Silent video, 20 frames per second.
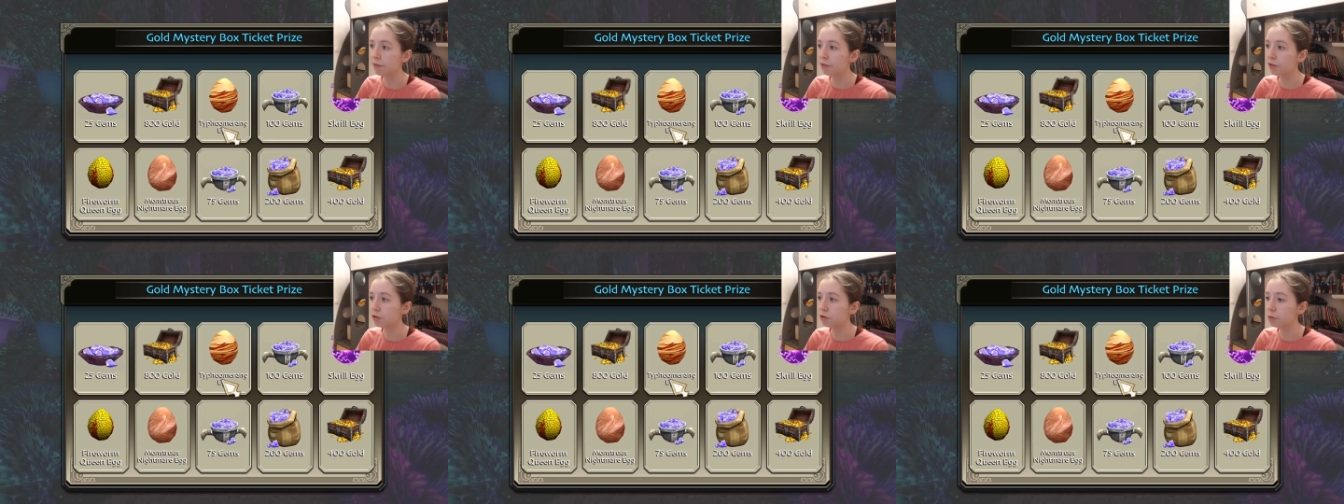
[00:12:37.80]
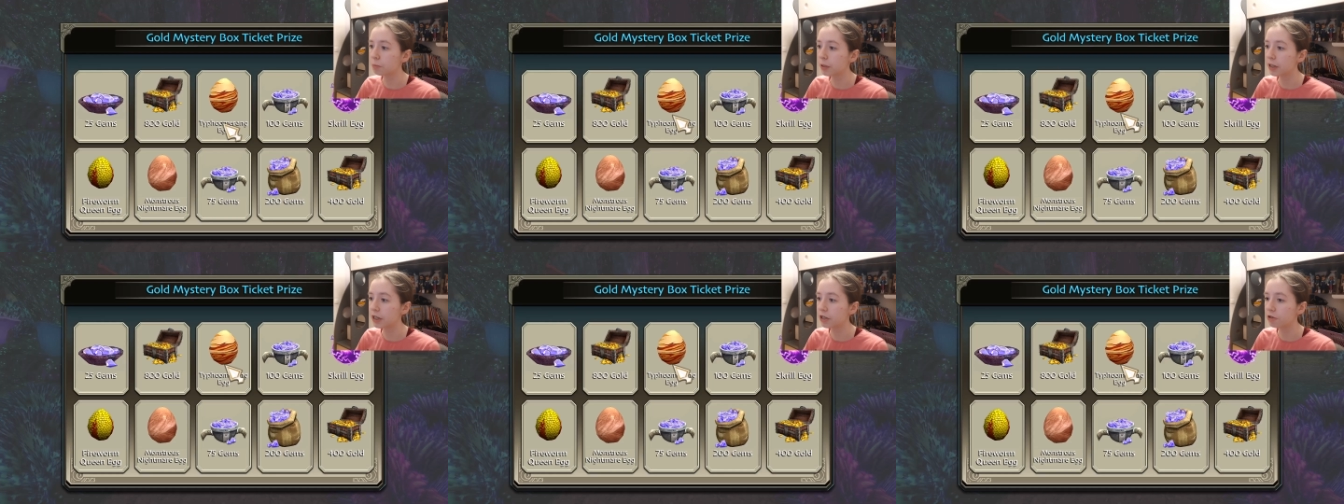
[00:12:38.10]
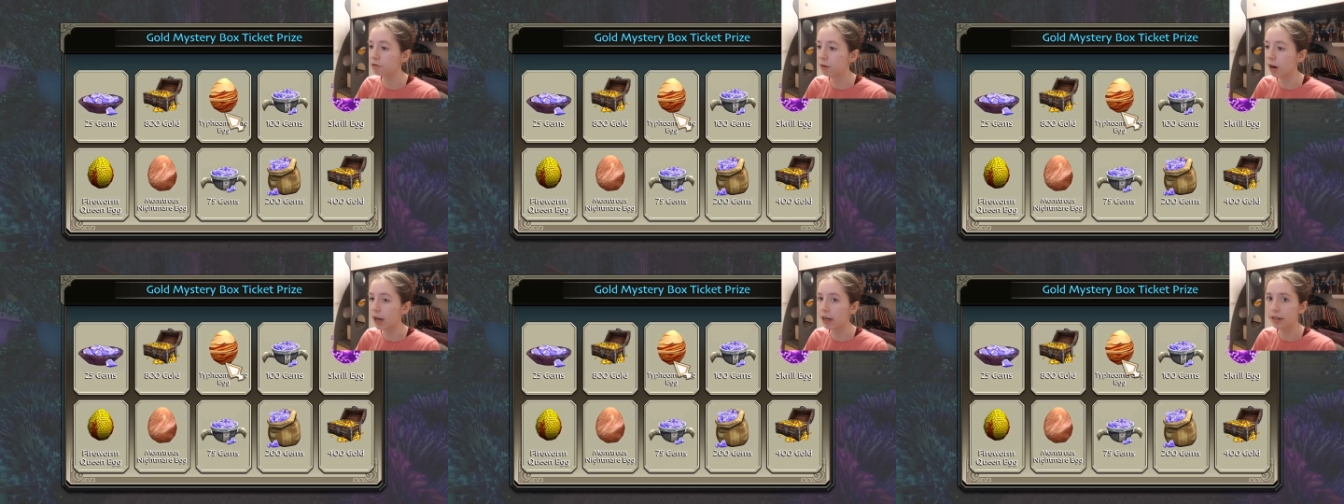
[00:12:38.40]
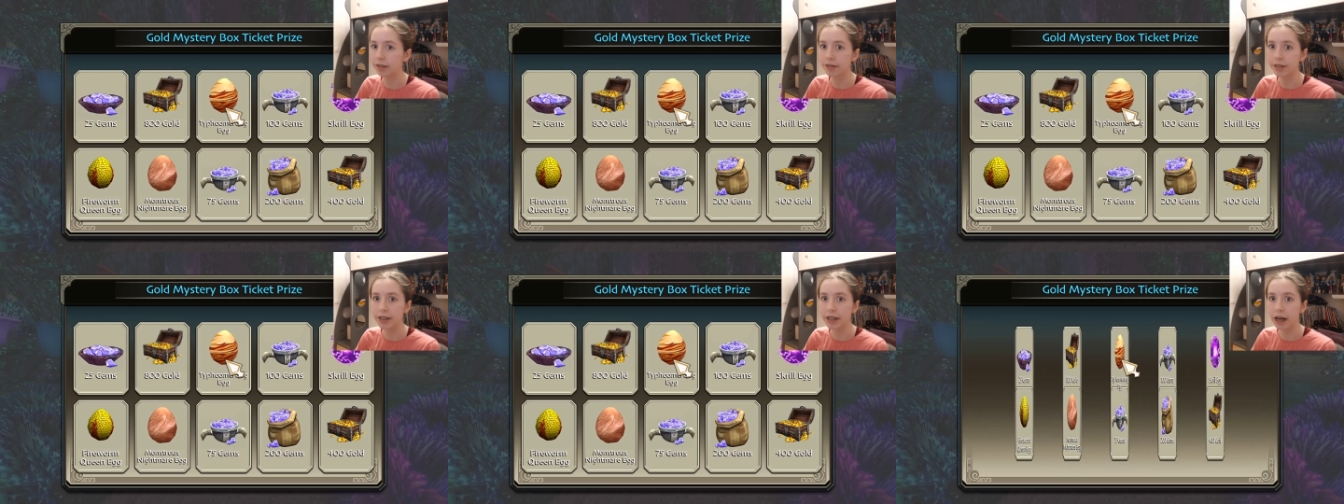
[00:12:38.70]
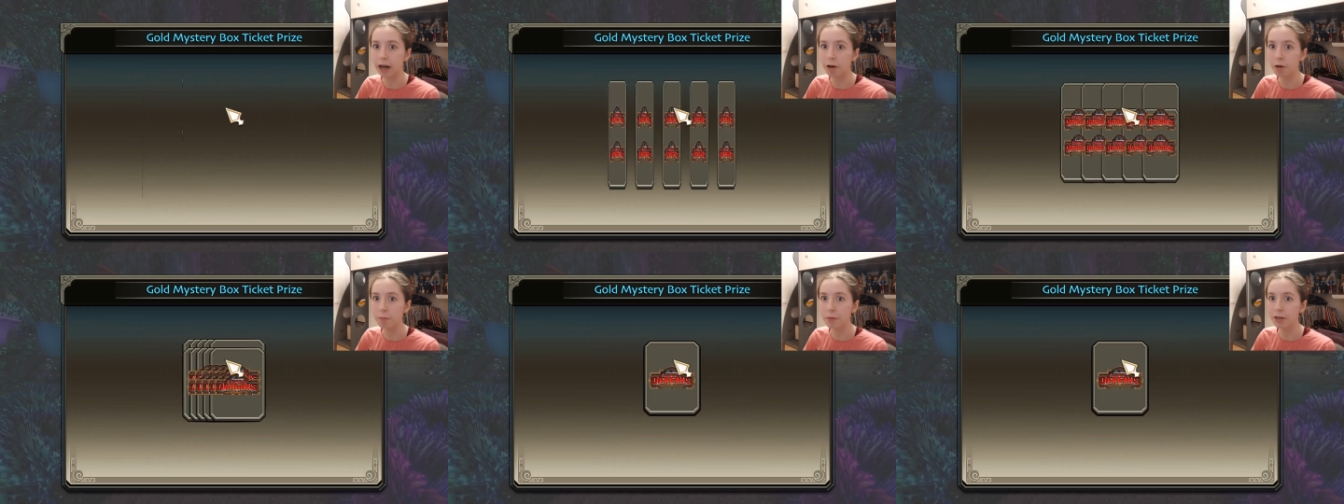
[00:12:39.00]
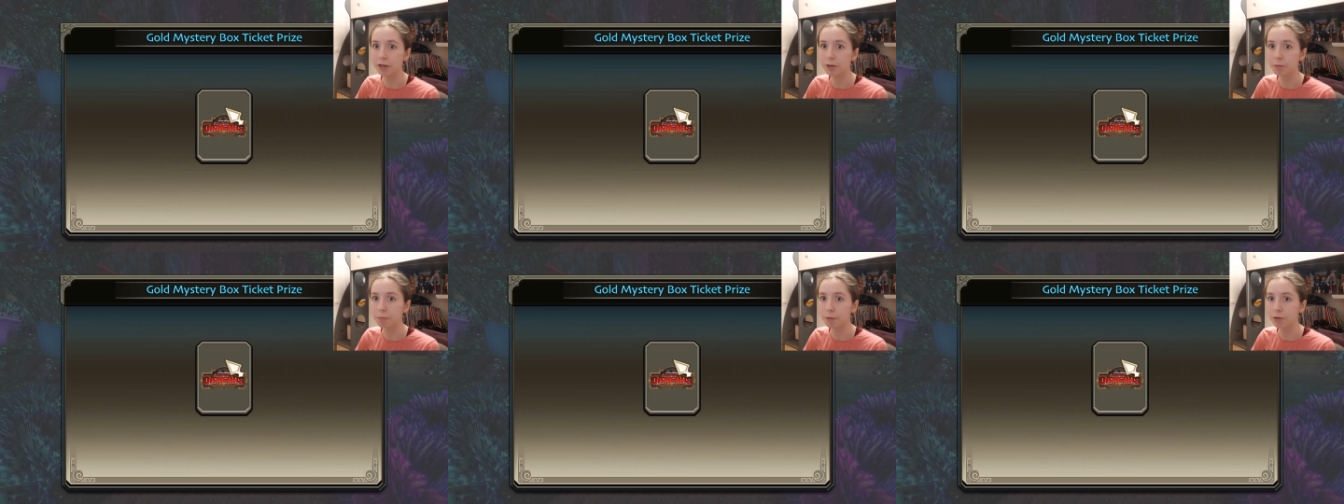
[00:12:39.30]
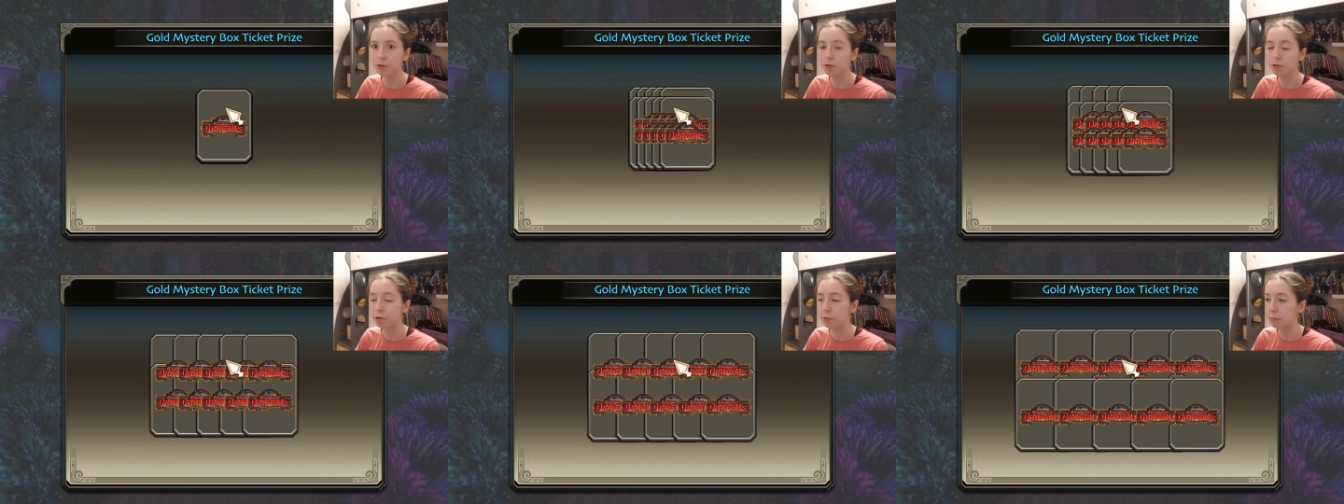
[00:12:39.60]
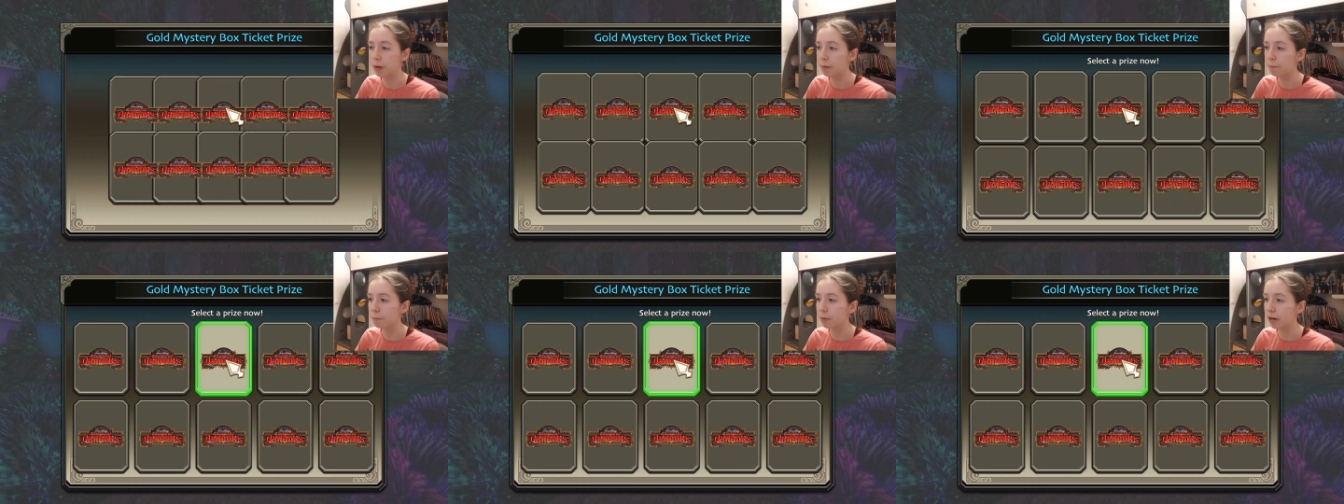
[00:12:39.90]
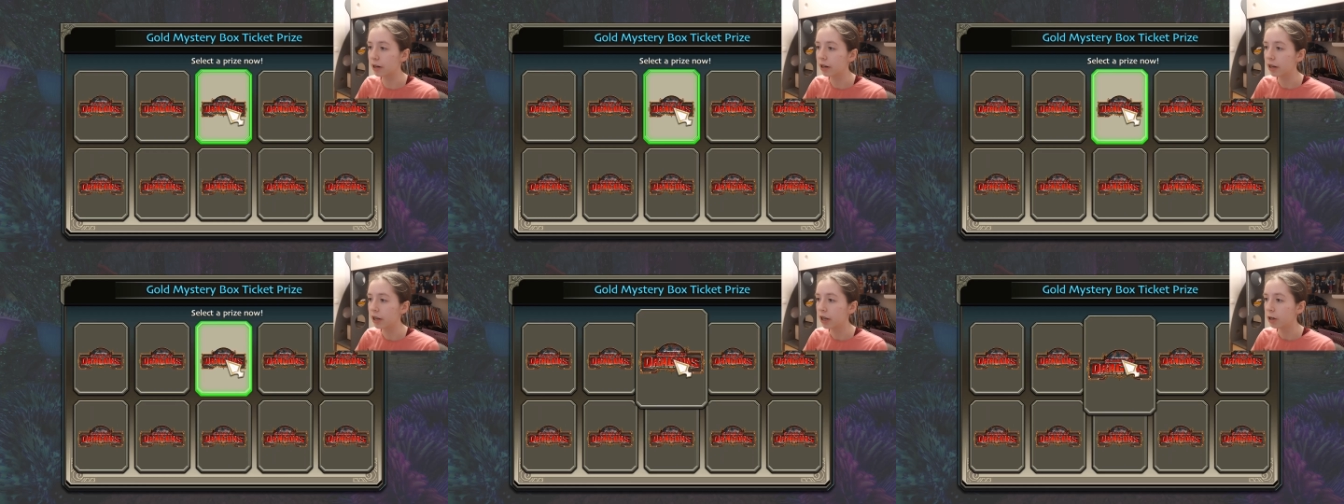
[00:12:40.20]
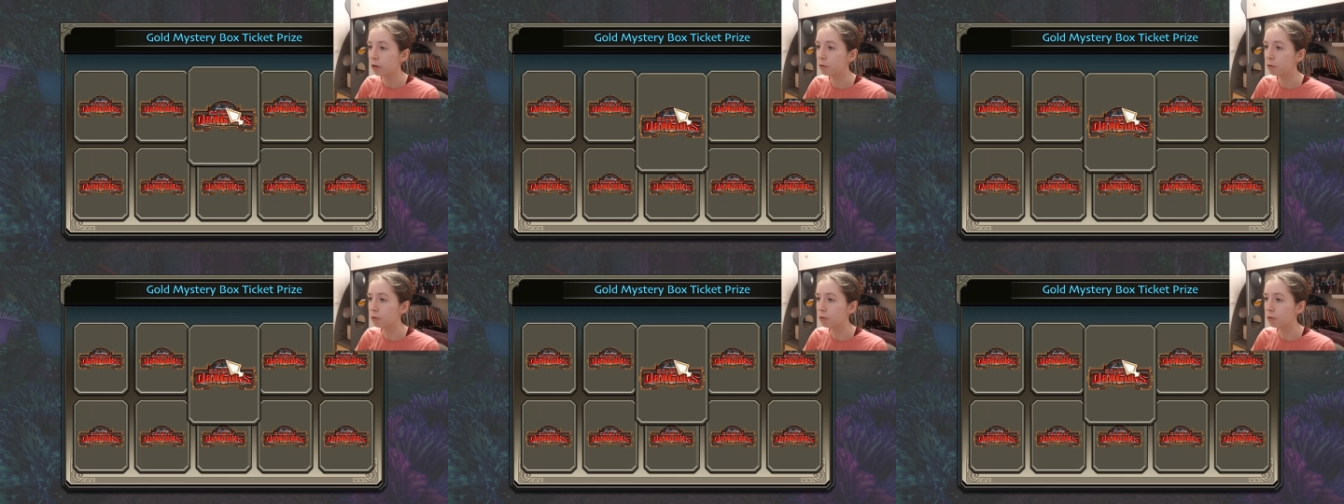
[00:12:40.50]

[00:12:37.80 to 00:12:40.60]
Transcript: I have so many dragons. Like, how am I supposed to remember